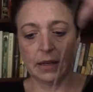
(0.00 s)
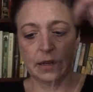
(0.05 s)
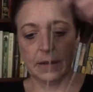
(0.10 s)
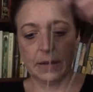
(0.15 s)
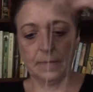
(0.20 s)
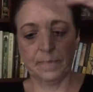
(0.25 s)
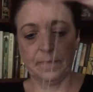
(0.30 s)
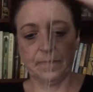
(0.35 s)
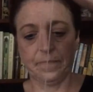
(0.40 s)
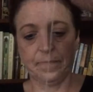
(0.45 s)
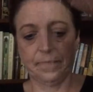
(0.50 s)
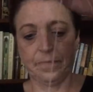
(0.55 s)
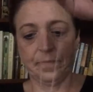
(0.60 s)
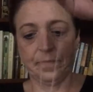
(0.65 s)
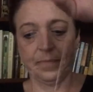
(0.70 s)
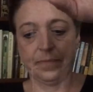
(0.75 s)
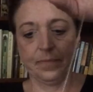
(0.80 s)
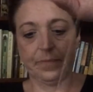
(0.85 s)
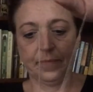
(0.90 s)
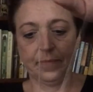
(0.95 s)

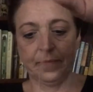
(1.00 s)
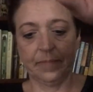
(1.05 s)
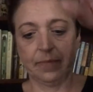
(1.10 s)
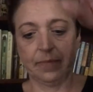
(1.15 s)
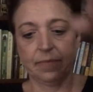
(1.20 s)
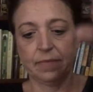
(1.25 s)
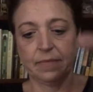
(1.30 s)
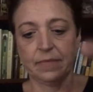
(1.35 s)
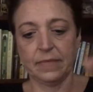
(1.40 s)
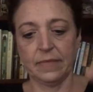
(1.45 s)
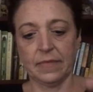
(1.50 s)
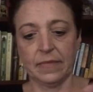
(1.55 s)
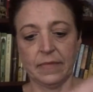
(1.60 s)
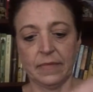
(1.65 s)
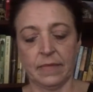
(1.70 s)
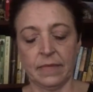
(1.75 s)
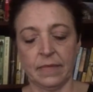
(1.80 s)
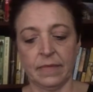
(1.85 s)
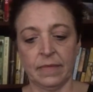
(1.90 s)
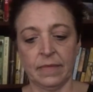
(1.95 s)

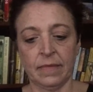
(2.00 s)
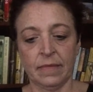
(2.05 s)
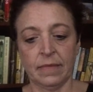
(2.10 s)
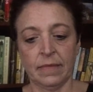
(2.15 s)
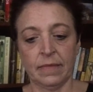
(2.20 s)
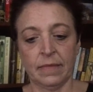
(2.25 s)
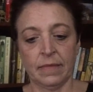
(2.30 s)
No one is speaking in this clip.